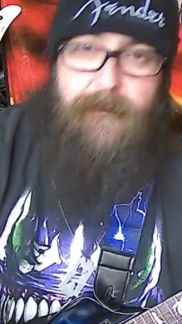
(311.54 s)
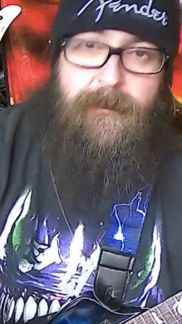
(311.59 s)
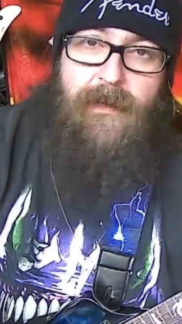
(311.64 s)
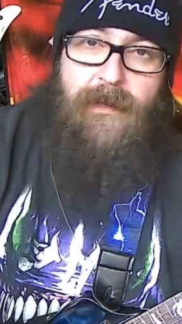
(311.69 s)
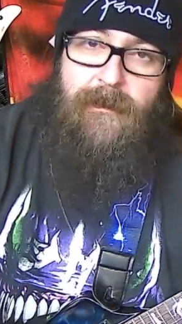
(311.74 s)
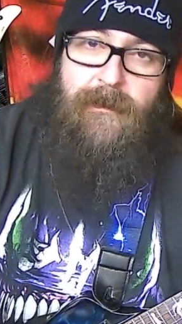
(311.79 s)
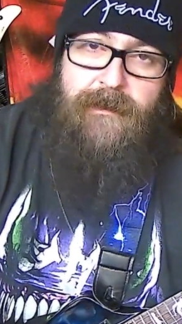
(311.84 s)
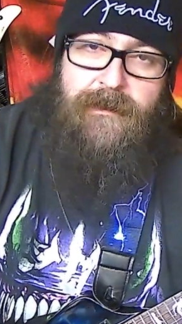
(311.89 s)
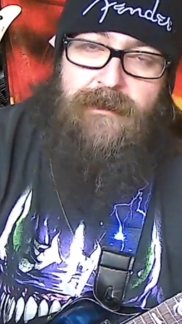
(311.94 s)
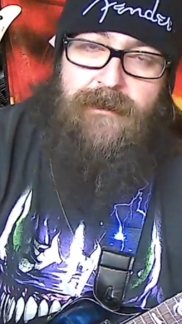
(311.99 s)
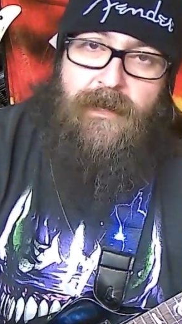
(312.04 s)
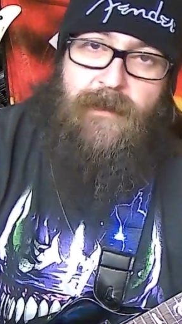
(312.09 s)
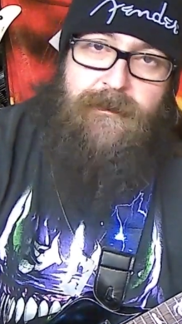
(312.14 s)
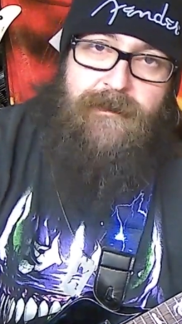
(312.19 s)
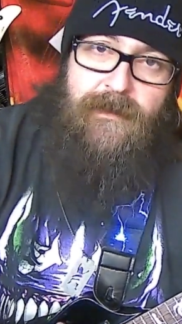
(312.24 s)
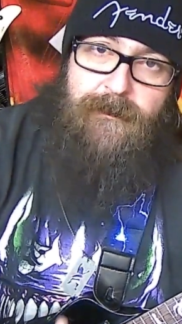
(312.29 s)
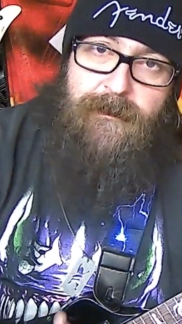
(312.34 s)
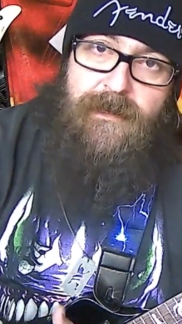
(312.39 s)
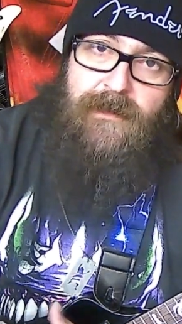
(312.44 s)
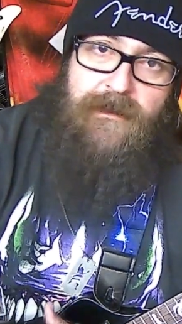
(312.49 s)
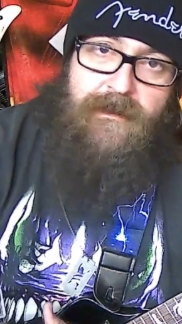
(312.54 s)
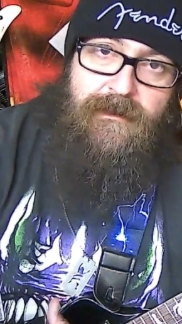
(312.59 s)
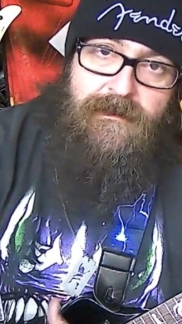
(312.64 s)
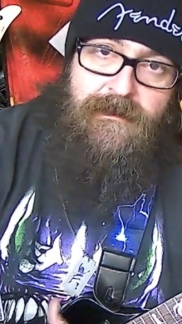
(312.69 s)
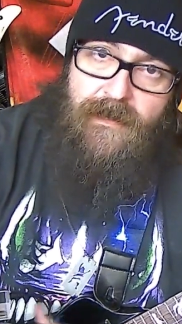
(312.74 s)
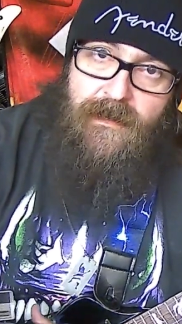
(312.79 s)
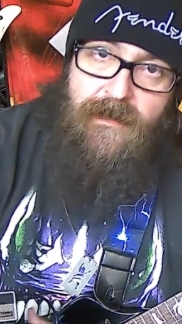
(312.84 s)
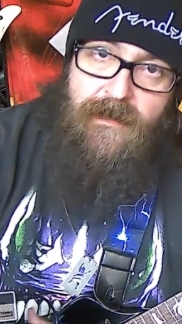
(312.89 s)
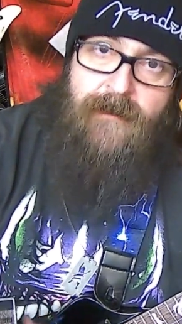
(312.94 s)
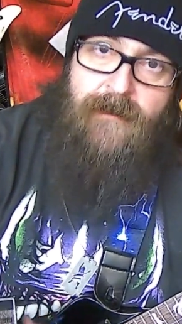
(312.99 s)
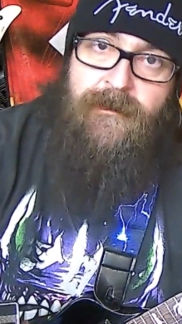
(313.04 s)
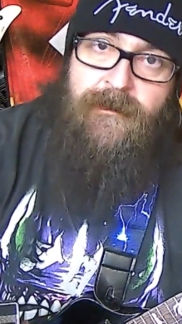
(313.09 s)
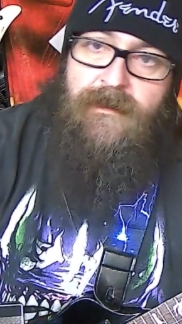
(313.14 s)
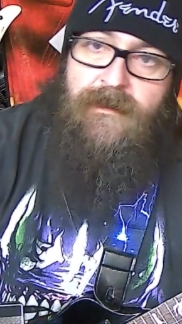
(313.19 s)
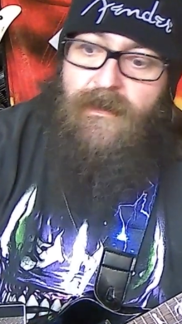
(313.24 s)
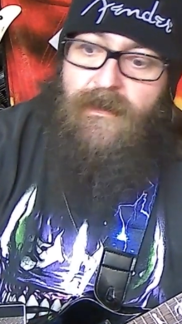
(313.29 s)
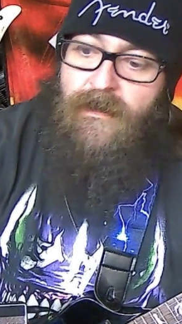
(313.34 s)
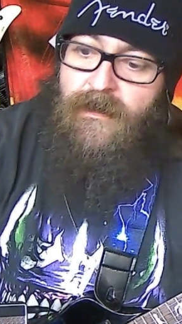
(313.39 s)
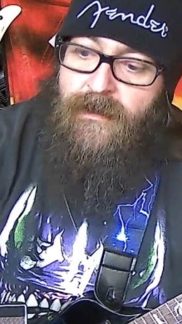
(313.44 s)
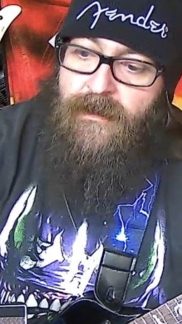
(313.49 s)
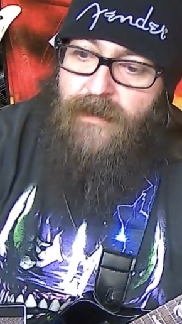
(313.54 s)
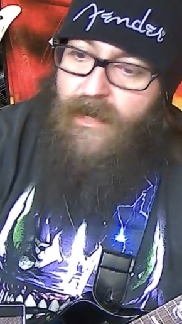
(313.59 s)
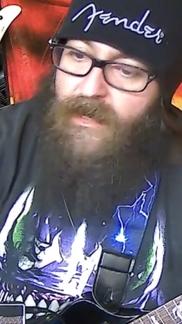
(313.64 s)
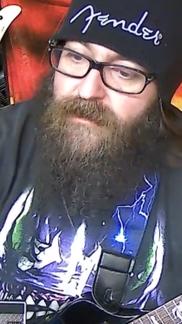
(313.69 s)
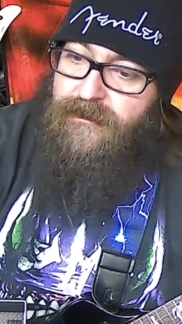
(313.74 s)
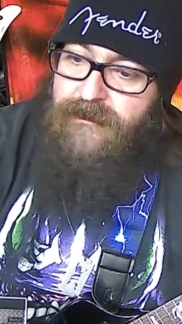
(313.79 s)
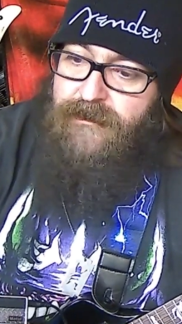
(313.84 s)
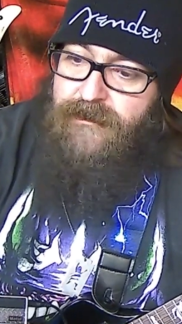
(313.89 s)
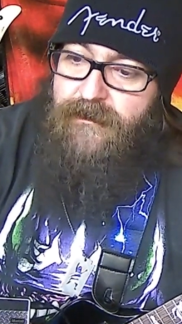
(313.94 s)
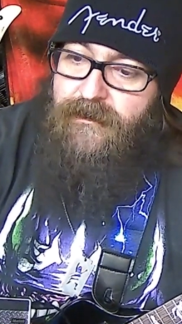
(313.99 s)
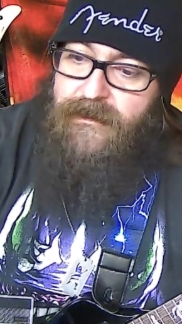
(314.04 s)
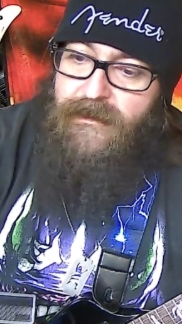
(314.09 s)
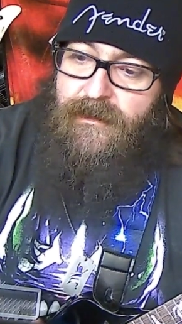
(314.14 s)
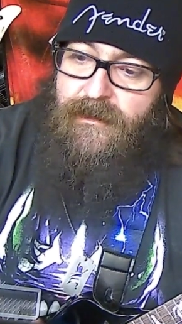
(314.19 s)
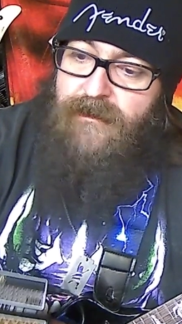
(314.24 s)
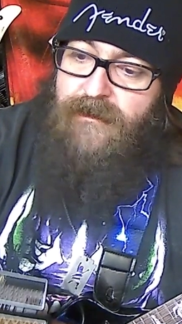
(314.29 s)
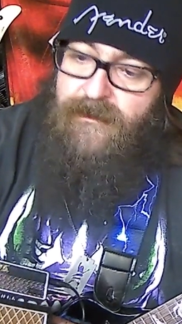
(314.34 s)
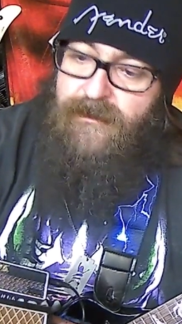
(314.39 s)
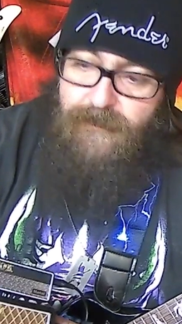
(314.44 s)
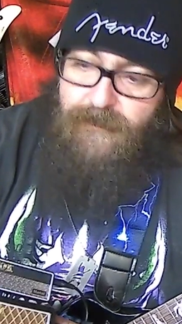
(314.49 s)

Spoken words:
probably dropped it a million times, accidentally kicked it a